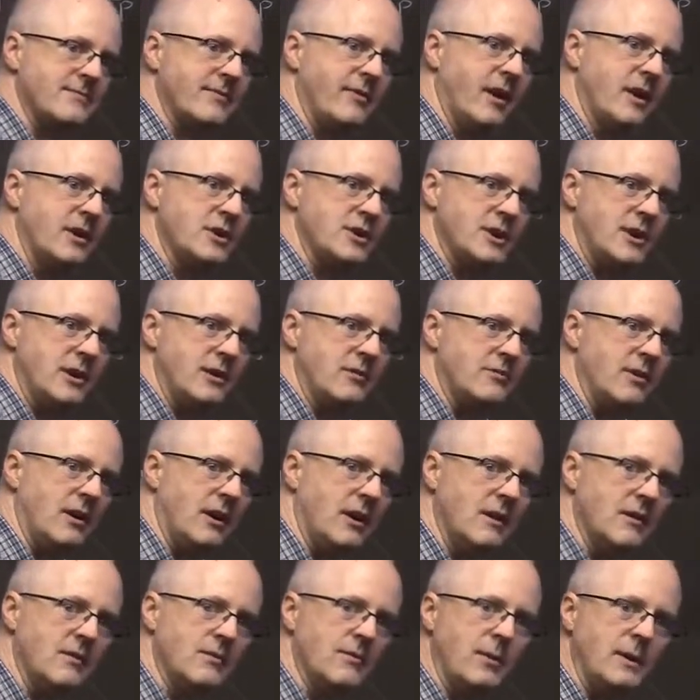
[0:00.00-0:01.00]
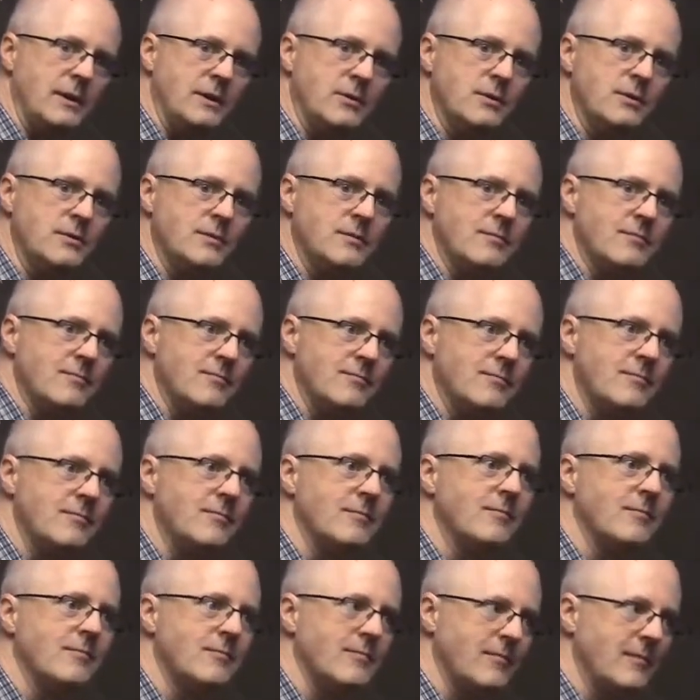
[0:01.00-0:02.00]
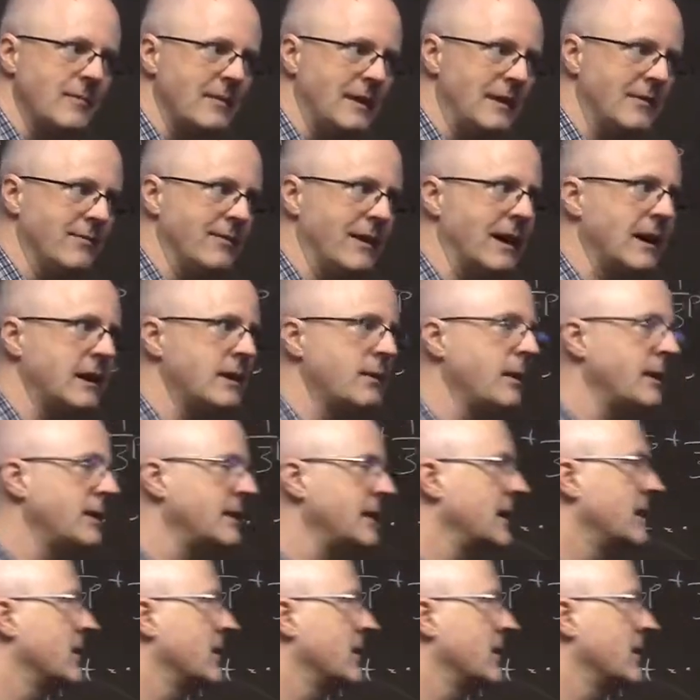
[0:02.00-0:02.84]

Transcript: function involved when you evaluate the